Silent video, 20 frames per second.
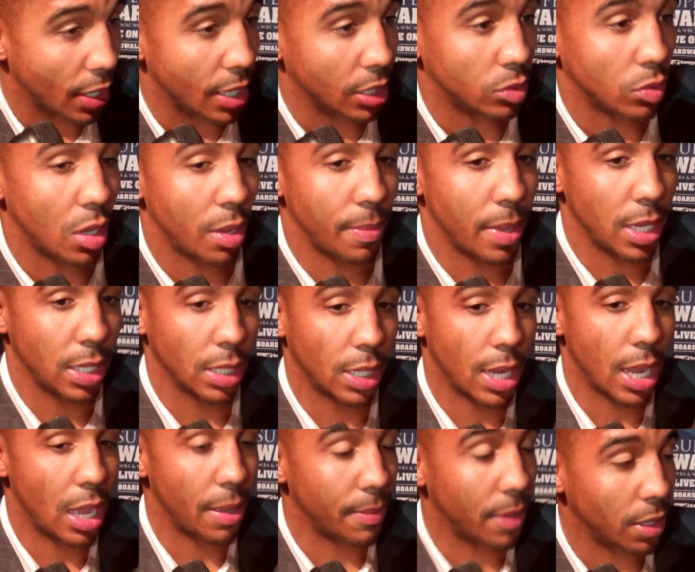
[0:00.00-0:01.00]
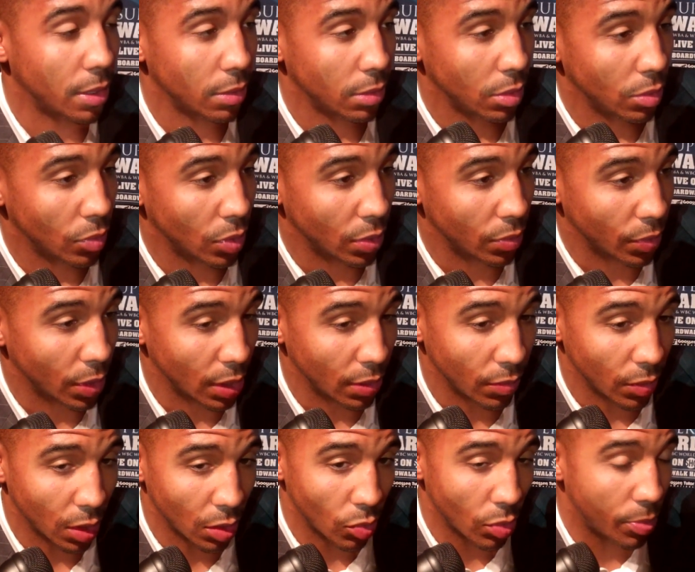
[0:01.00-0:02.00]
And that's why I made the comment
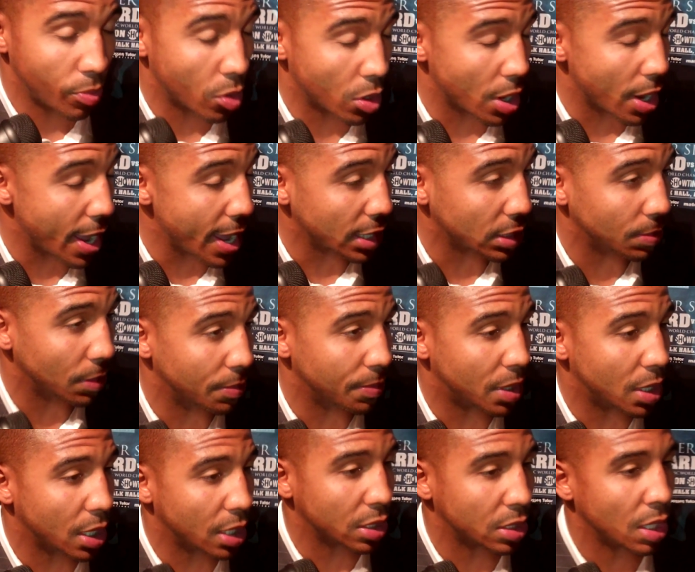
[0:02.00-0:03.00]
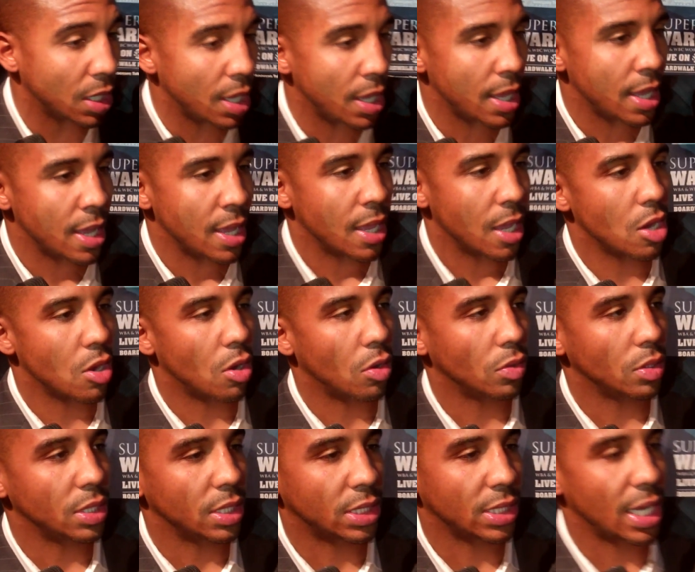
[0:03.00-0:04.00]
when the reporter asked me, because, you
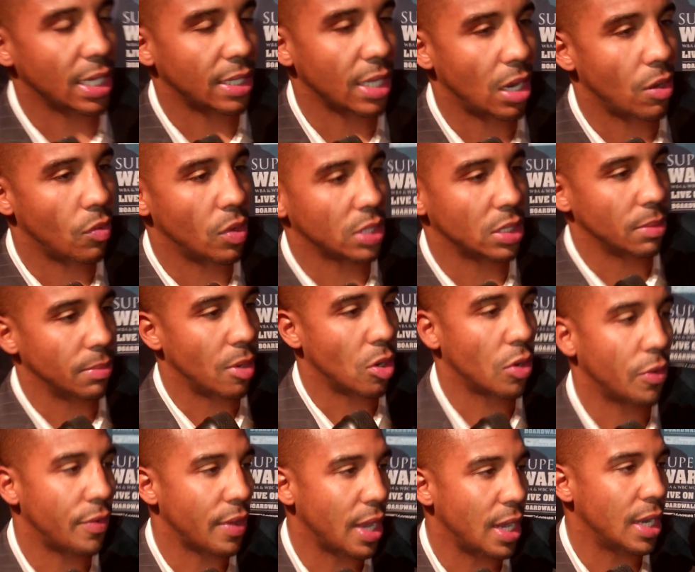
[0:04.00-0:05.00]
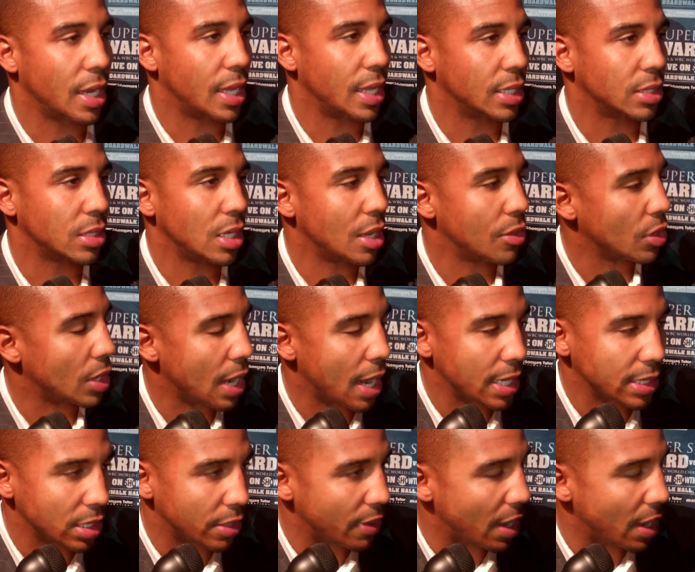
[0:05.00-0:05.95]
know, it's not that I wasn't motivated against other guys.